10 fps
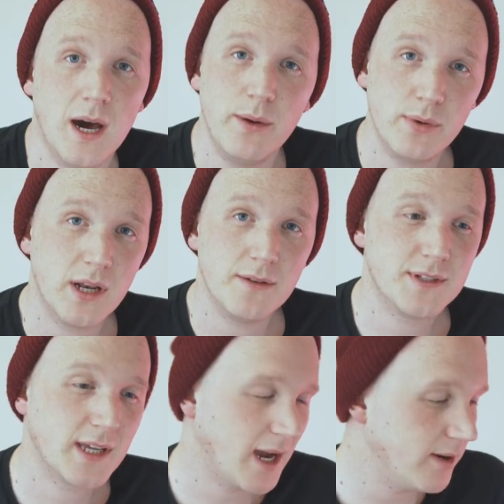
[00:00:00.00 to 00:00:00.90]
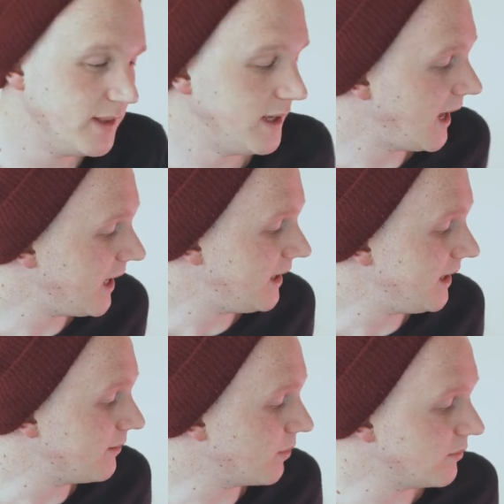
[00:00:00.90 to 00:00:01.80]
I would love to carry the
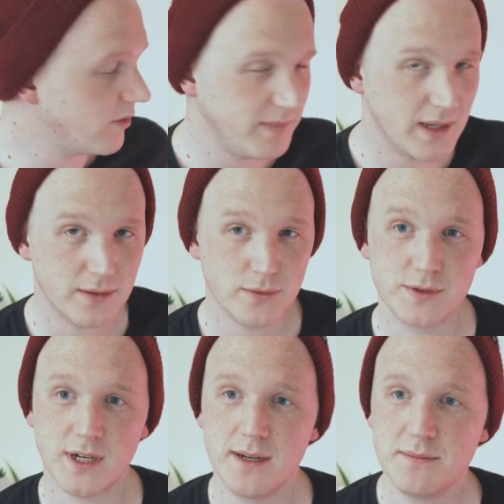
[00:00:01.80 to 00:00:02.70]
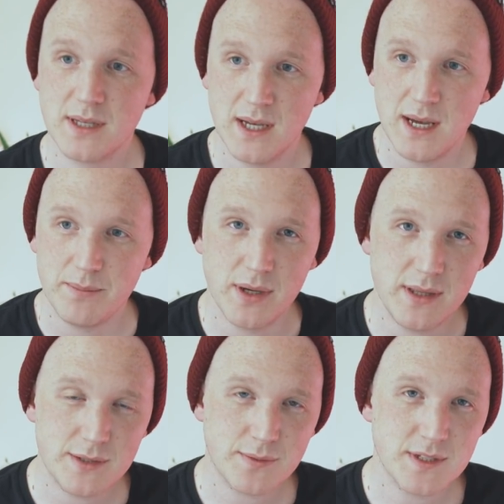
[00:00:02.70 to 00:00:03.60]
AE1 with me at all times,
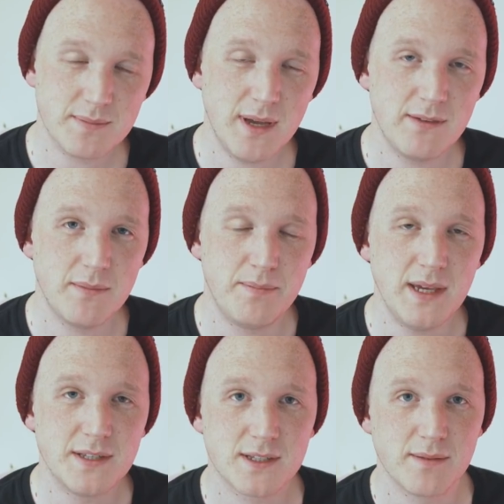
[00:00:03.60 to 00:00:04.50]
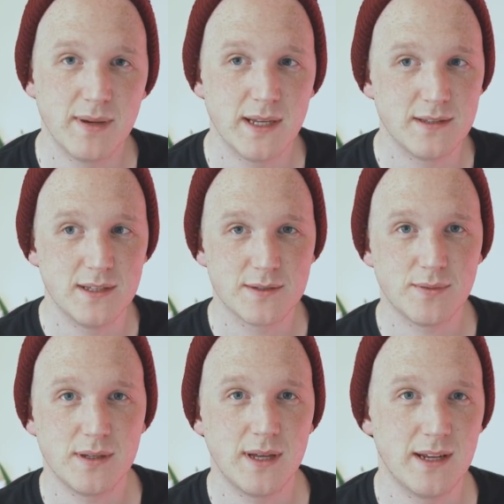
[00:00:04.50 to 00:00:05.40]
but this one's a bit of a beast compared to this
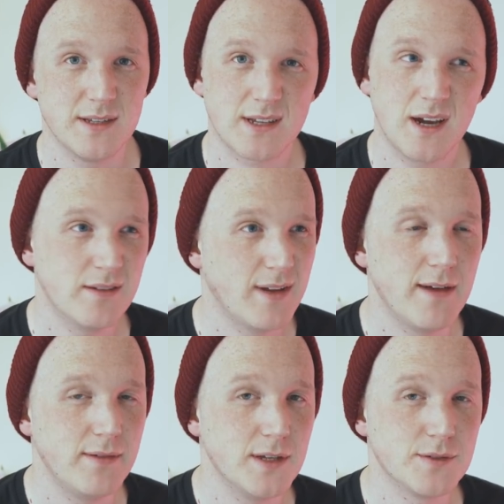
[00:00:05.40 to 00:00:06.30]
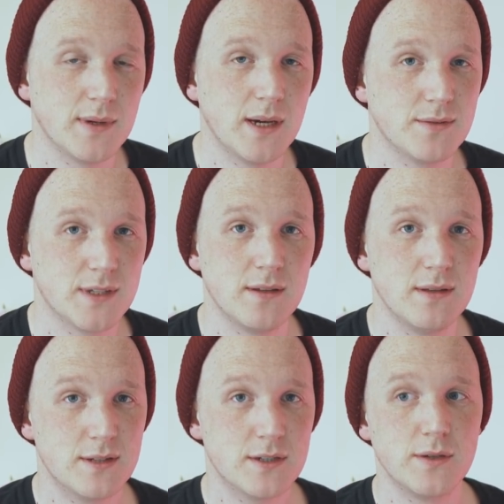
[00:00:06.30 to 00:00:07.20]
one, and it's kind of heavy as well, so
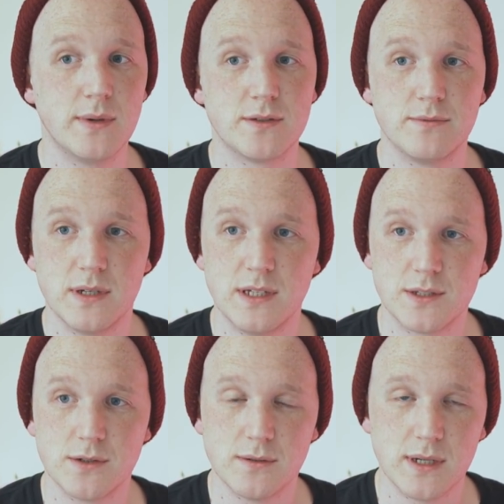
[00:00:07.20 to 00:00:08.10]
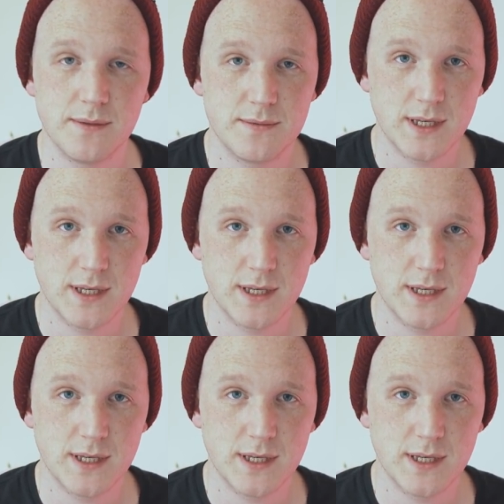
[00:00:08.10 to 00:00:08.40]
there's just nowhere to really store it.